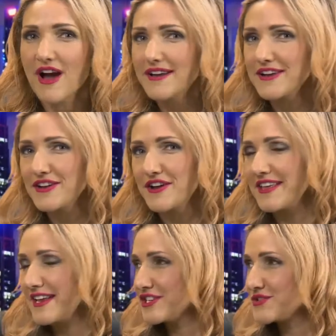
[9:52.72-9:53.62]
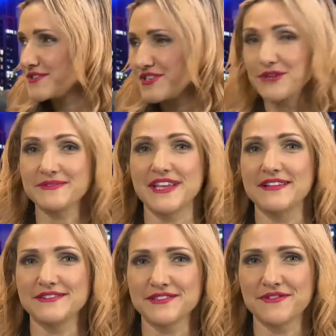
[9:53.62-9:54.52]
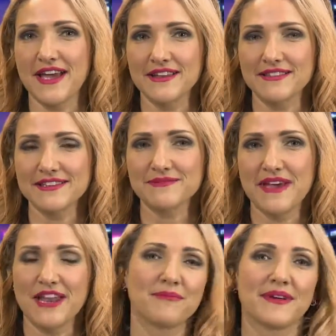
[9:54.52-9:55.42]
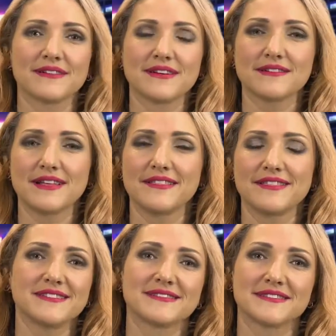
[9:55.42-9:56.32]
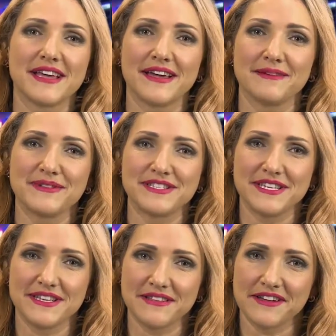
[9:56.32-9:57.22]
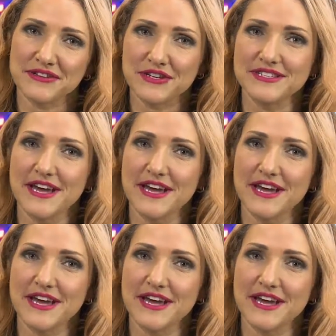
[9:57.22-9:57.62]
I don't know the initial circumstances surrounding this matter, but this particular news